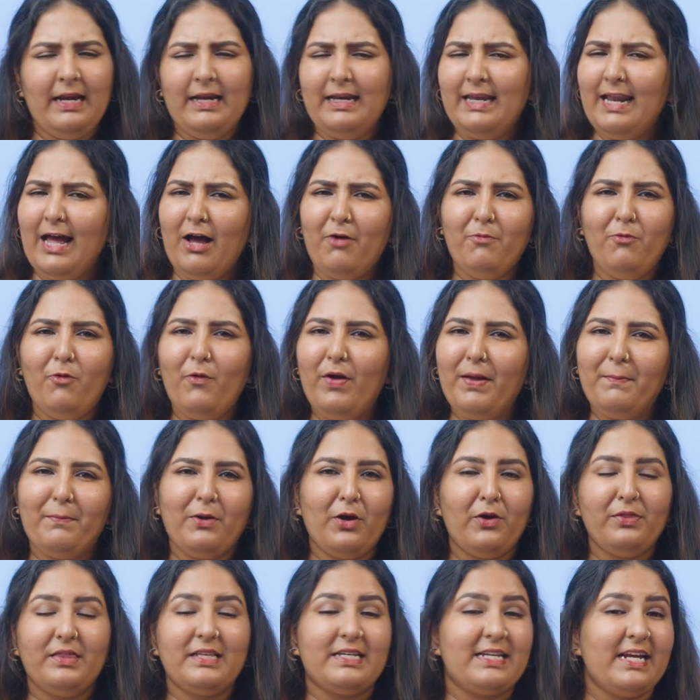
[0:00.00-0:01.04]
Now, moving
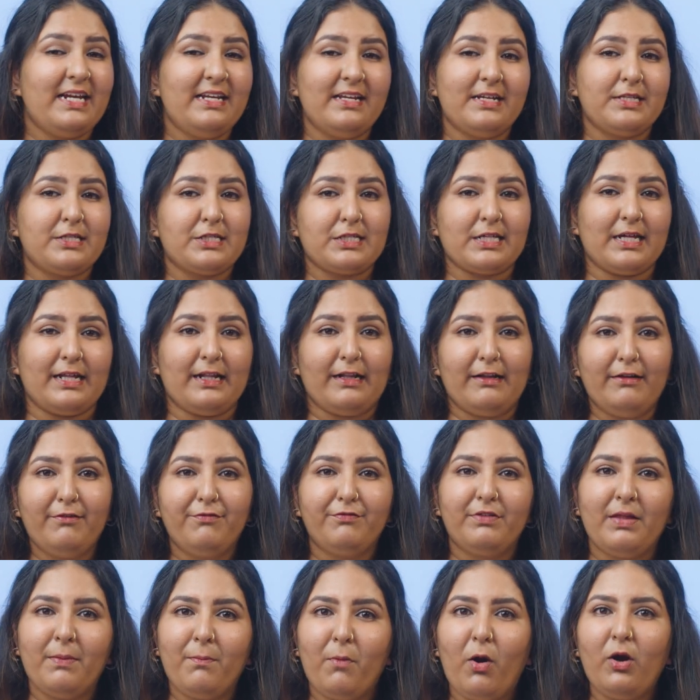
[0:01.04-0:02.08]
beyond the data
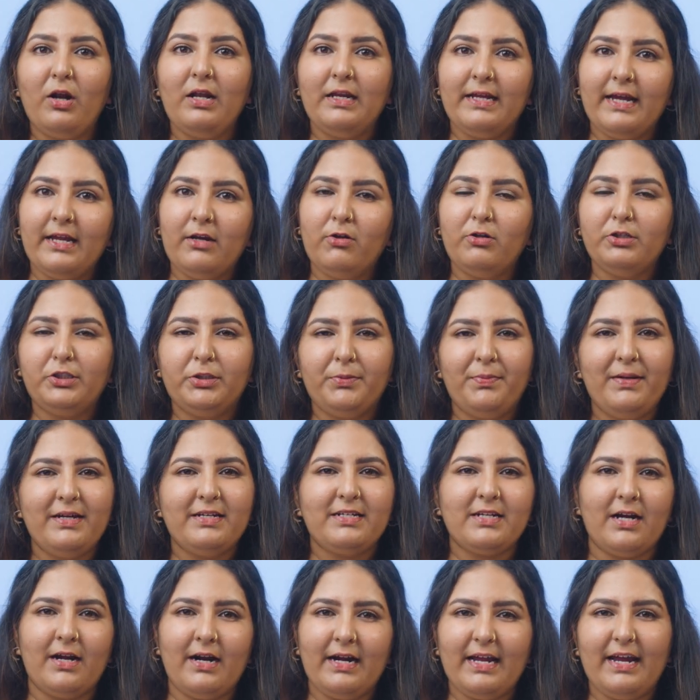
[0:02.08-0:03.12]
itself, the model can also be a
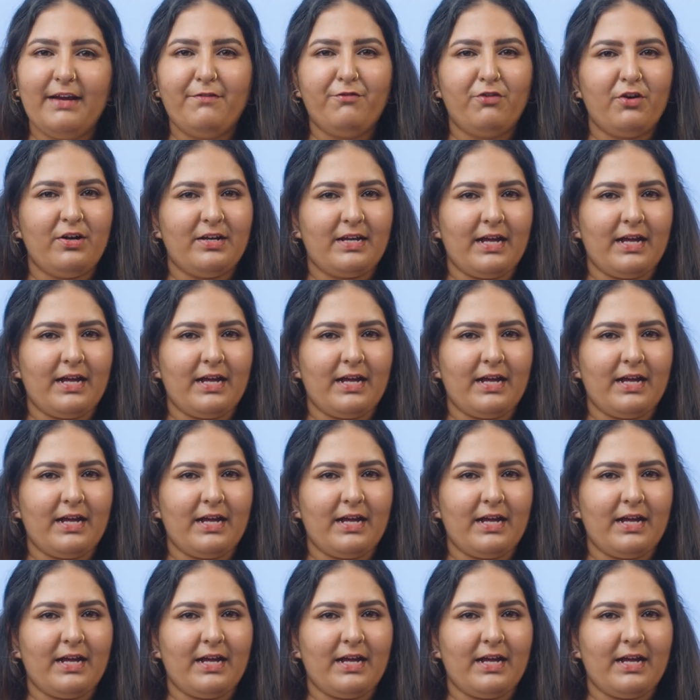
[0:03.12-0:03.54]
target for